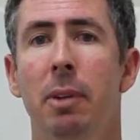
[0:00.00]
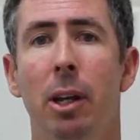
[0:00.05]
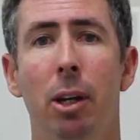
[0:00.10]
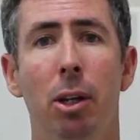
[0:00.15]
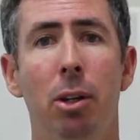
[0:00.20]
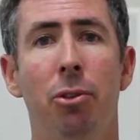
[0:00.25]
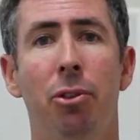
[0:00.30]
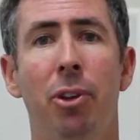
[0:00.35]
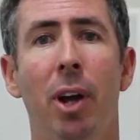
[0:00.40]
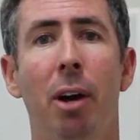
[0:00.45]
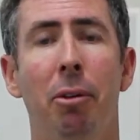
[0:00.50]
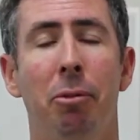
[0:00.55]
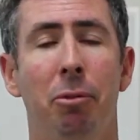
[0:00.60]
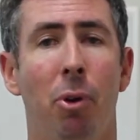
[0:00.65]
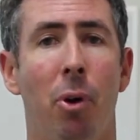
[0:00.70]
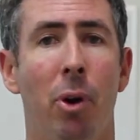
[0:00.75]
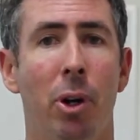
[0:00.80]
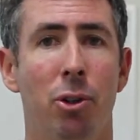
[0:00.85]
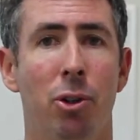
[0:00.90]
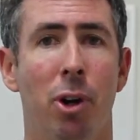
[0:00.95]
Now you can start
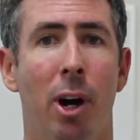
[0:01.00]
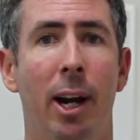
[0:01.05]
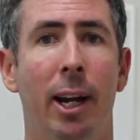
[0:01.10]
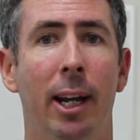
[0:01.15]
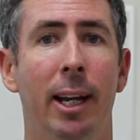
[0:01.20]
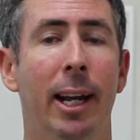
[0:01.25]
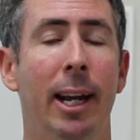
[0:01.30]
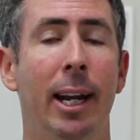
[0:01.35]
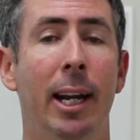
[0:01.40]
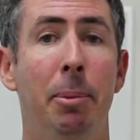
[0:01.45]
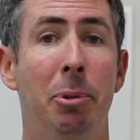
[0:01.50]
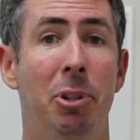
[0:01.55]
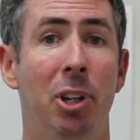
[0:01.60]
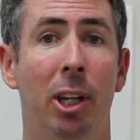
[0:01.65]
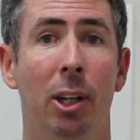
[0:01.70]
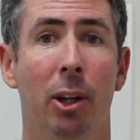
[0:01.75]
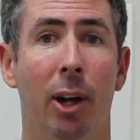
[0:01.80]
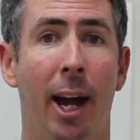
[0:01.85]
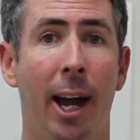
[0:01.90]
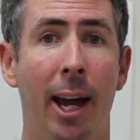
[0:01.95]
flying training at any
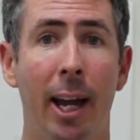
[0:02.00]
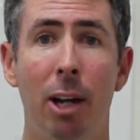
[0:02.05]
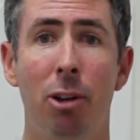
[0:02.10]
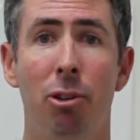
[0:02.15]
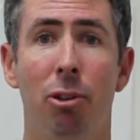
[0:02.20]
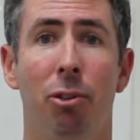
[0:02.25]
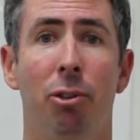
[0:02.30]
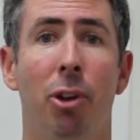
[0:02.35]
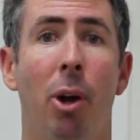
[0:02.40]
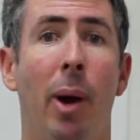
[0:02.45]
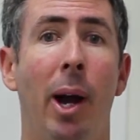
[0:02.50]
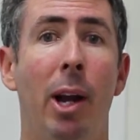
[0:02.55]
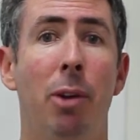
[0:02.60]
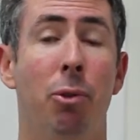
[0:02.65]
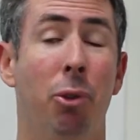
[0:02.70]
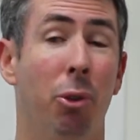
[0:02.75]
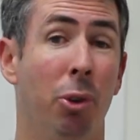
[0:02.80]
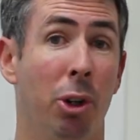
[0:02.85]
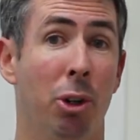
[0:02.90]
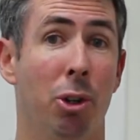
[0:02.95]
particular age. There's no
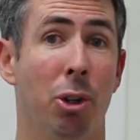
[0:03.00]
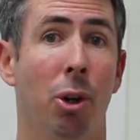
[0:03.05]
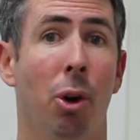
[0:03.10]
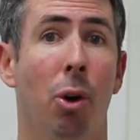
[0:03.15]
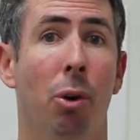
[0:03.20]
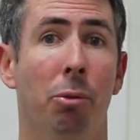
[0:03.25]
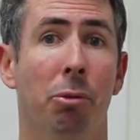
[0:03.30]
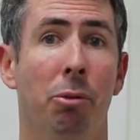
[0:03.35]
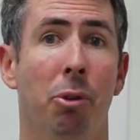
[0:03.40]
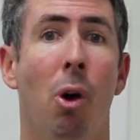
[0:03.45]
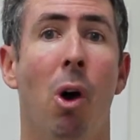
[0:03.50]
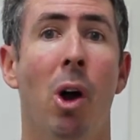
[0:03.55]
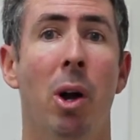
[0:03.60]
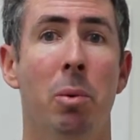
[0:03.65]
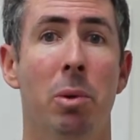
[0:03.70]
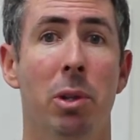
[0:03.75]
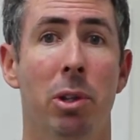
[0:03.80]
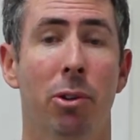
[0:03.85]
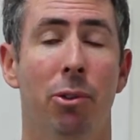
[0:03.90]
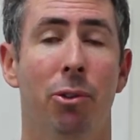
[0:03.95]
age restriction on
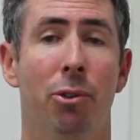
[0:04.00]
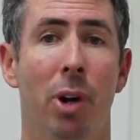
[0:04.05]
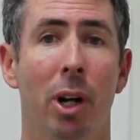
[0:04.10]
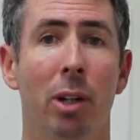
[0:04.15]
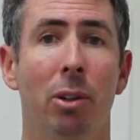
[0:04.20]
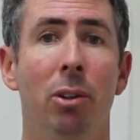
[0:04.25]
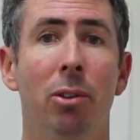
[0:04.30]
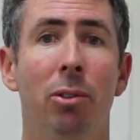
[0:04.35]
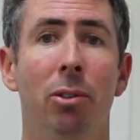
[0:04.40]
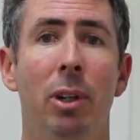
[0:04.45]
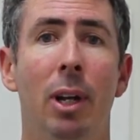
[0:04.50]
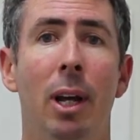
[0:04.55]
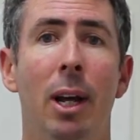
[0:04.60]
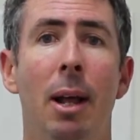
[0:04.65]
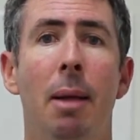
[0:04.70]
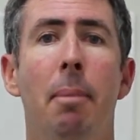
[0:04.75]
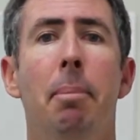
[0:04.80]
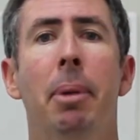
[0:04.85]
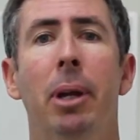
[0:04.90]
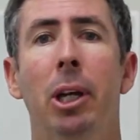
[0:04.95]
flying with instructors.
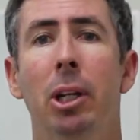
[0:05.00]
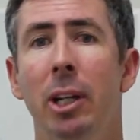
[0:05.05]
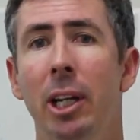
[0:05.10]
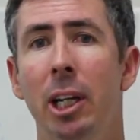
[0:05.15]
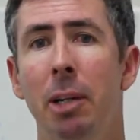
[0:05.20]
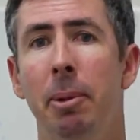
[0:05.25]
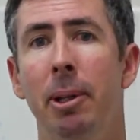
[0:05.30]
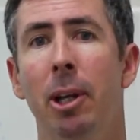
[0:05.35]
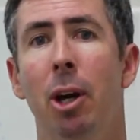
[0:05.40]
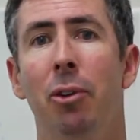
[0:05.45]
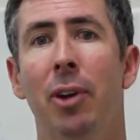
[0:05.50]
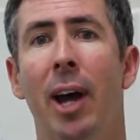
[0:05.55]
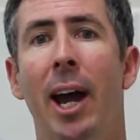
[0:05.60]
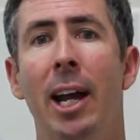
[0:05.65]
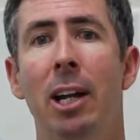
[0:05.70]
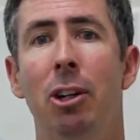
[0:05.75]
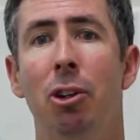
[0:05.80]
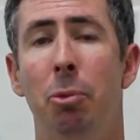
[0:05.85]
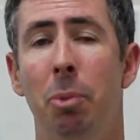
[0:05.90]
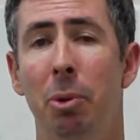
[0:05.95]
But you need to be those
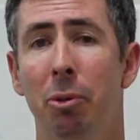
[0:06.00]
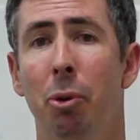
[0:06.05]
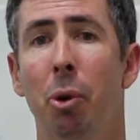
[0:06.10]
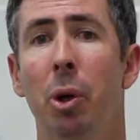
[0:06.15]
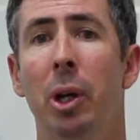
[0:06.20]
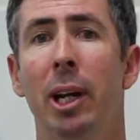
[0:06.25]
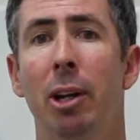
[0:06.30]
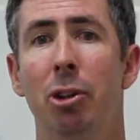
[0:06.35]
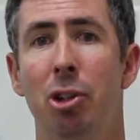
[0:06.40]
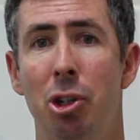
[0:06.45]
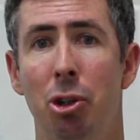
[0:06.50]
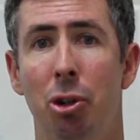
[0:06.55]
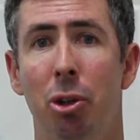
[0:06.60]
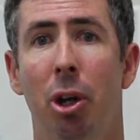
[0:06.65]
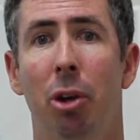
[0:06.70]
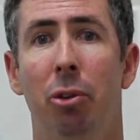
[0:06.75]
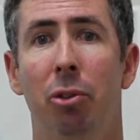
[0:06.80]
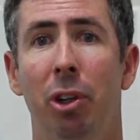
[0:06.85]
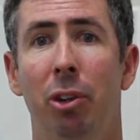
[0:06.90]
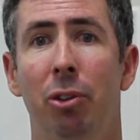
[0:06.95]
ages before you can actually
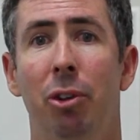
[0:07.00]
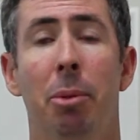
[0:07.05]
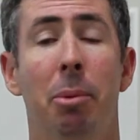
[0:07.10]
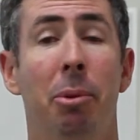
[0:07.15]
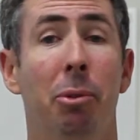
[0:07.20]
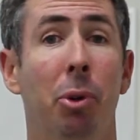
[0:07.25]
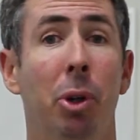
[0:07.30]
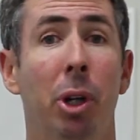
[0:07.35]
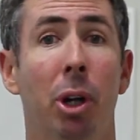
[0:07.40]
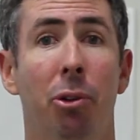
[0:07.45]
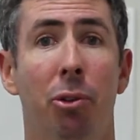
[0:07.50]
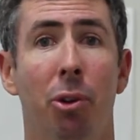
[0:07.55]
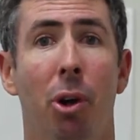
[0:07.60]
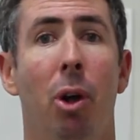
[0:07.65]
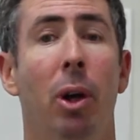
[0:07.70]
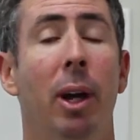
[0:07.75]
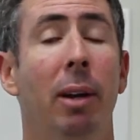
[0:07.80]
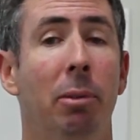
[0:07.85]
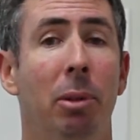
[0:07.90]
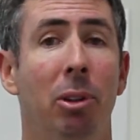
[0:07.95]
do those things. So before you go
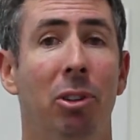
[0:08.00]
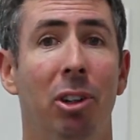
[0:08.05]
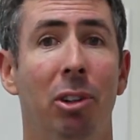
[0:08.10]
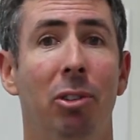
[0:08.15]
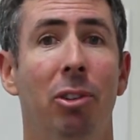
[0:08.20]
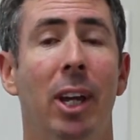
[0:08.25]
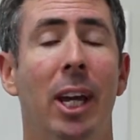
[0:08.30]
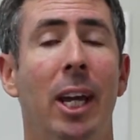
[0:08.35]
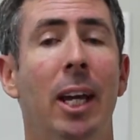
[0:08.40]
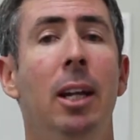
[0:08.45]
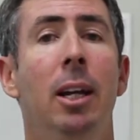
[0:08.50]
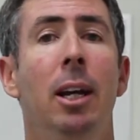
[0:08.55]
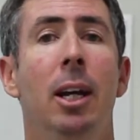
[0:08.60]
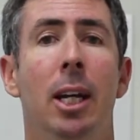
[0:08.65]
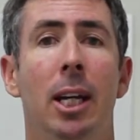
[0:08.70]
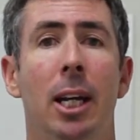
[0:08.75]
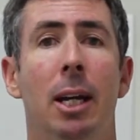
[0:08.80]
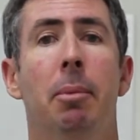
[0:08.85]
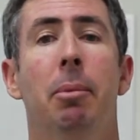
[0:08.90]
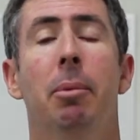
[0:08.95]
solo, you have to be 16.
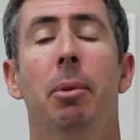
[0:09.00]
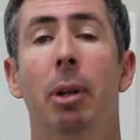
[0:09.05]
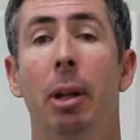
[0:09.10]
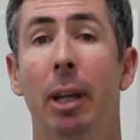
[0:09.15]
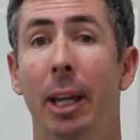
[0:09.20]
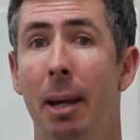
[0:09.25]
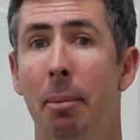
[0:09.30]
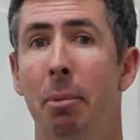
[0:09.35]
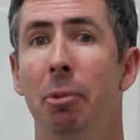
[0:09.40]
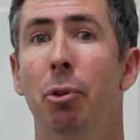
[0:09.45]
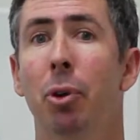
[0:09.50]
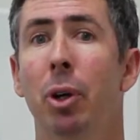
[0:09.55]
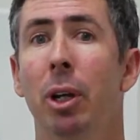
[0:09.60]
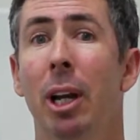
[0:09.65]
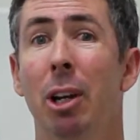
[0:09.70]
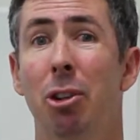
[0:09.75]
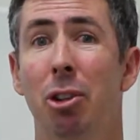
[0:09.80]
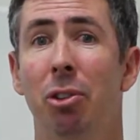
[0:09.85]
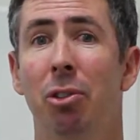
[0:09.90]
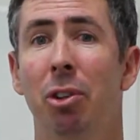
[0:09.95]
And again, before you
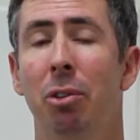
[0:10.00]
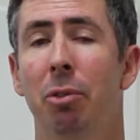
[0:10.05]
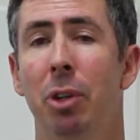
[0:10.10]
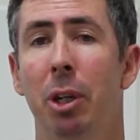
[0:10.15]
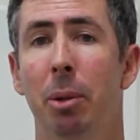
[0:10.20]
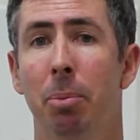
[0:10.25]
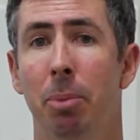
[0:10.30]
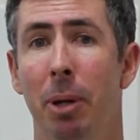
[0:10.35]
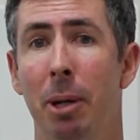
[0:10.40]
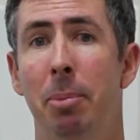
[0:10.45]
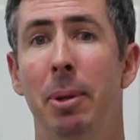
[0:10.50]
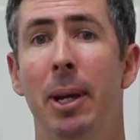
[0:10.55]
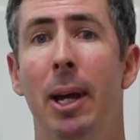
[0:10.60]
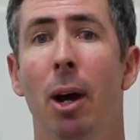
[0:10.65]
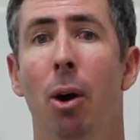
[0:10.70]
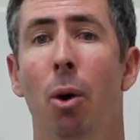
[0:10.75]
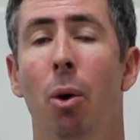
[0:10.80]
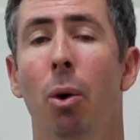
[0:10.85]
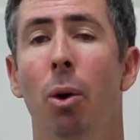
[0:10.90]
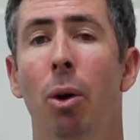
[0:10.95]
can actually sit for your
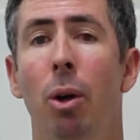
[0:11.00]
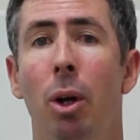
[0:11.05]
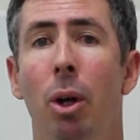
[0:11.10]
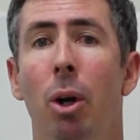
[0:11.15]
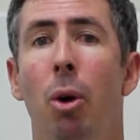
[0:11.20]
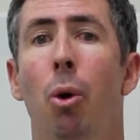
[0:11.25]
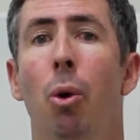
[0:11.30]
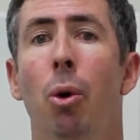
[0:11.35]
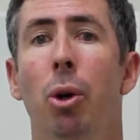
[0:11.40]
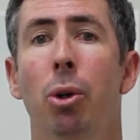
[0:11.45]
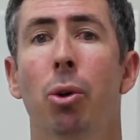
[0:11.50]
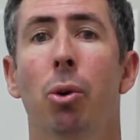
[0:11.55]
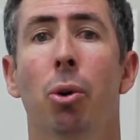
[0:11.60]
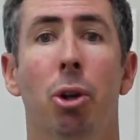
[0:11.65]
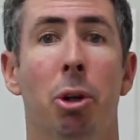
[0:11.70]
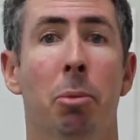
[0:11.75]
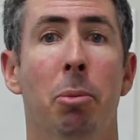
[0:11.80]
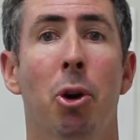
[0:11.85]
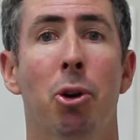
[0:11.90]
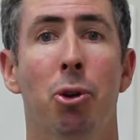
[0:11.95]
PPL or
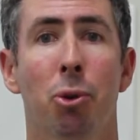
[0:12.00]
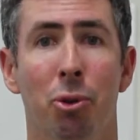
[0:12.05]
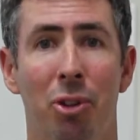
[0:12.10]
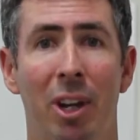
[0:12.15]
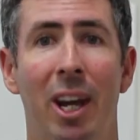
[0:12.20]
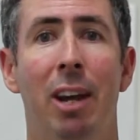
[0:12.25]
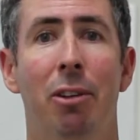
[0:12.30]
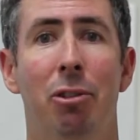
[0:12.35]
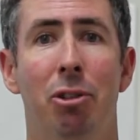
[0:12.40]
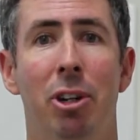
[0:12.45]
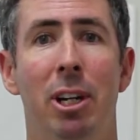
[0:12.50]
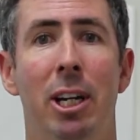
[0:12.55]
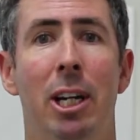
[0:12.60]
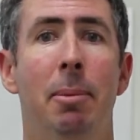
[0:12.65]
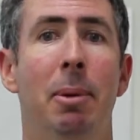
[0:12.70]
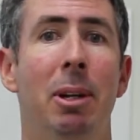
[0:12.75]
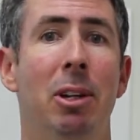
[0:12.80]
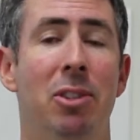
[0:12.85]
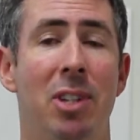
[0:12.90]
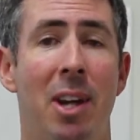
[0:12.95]
your commercial test, you
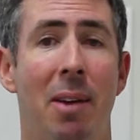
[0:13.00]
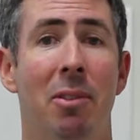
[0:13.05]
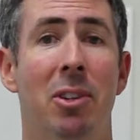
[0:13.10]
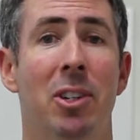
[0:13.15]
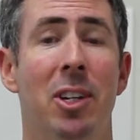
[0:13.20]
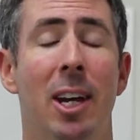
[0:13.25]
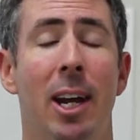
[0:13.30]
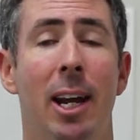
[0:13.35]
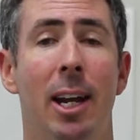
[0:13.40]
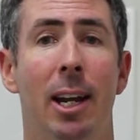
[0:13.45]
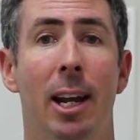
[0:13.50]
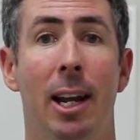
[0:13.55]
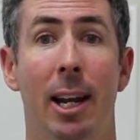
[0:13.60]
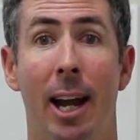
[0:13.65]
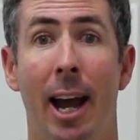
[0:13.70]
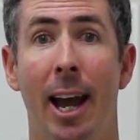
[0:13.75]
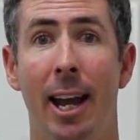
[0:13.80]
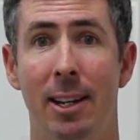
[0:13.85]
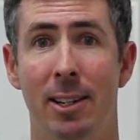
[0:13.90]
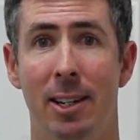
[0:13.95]
need to be 17
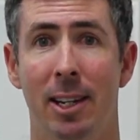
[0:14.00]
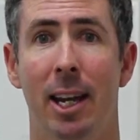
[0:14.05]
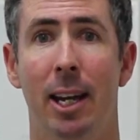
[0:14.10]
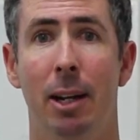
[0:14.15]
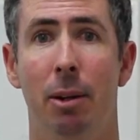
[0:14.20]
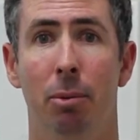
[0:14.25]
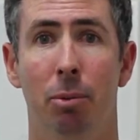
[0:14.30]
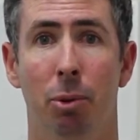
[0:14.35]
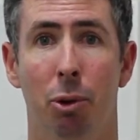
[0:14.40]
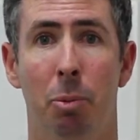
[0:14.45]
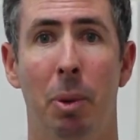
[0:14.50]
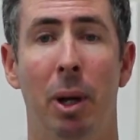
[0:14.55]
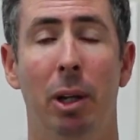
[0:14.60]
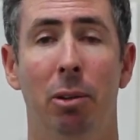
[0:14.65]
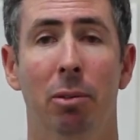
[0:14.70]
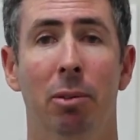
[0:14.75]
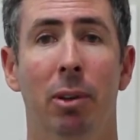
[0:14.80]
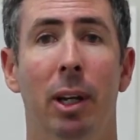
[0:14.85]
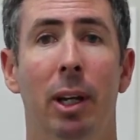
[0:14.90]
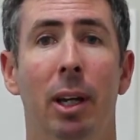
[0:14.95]
and 18
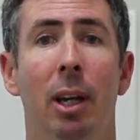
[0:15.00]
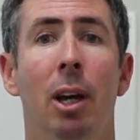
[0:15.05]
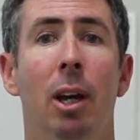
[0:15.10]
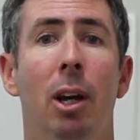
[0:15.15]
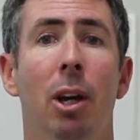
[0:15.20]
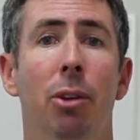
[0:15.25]
respectively.